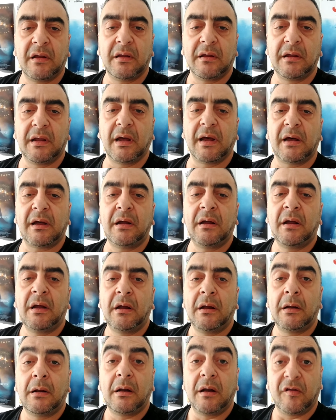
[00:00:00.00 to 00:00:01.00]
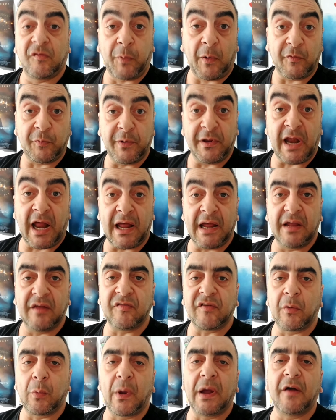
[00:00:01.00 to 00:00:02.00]
Yeah, it's supposed to be that
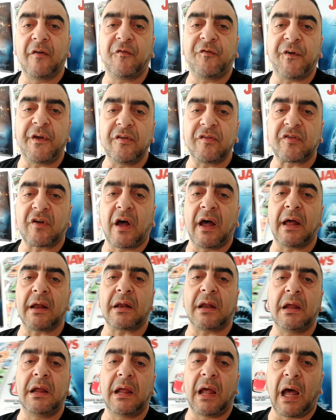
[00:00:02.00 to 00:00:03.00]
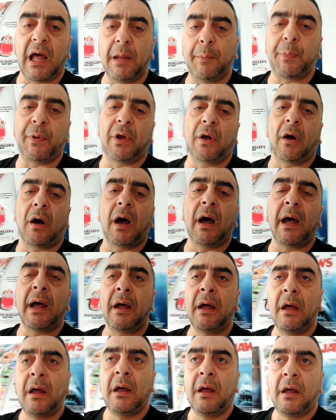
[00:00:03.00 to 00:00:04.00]
easy. Where things like the API,
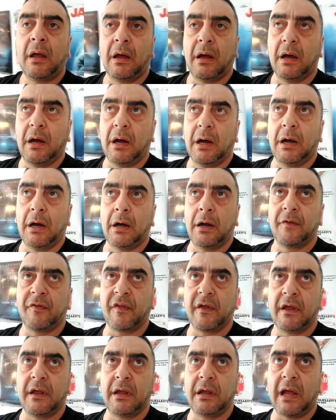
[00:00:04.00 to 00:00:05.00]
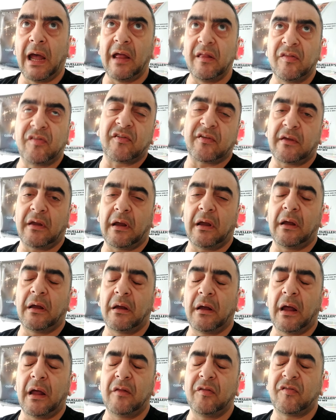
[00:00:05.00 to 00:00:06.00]
the
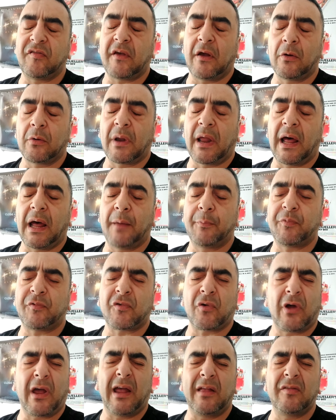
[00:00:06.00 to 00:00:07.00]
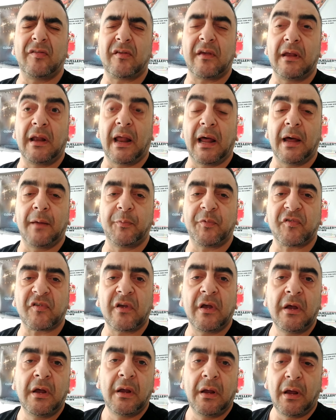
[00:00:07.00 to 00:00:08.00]
NTL labs or NT labs,
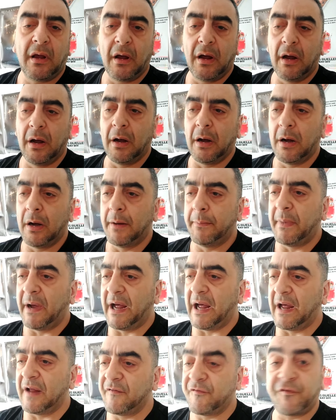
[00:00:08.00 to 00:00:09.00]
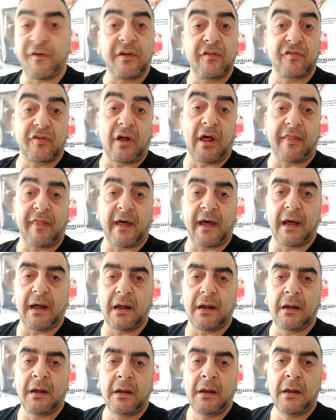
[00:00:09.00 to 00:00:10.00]
and things like
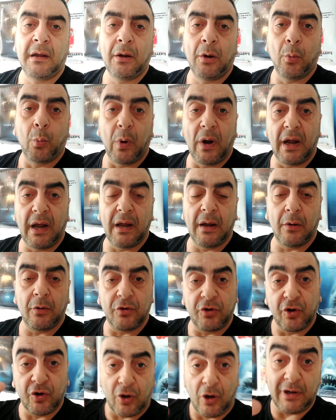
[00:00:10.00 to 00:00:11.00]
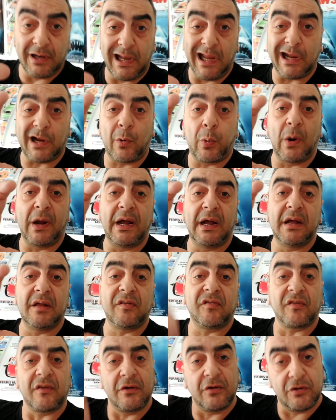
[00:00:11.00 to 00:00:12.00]
that, where you got
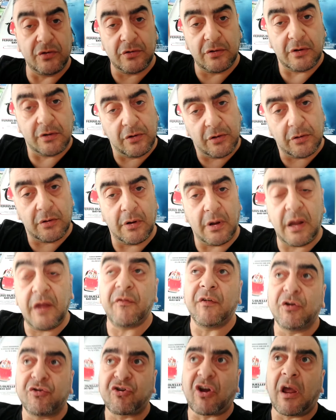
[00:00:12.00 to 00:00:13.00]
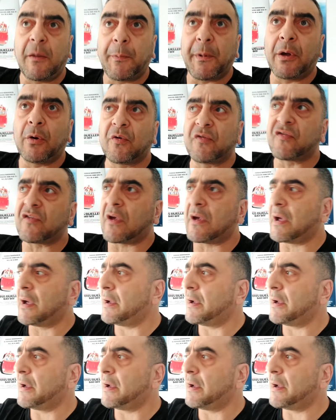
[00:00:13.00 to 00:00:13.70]
liquids and even JBL's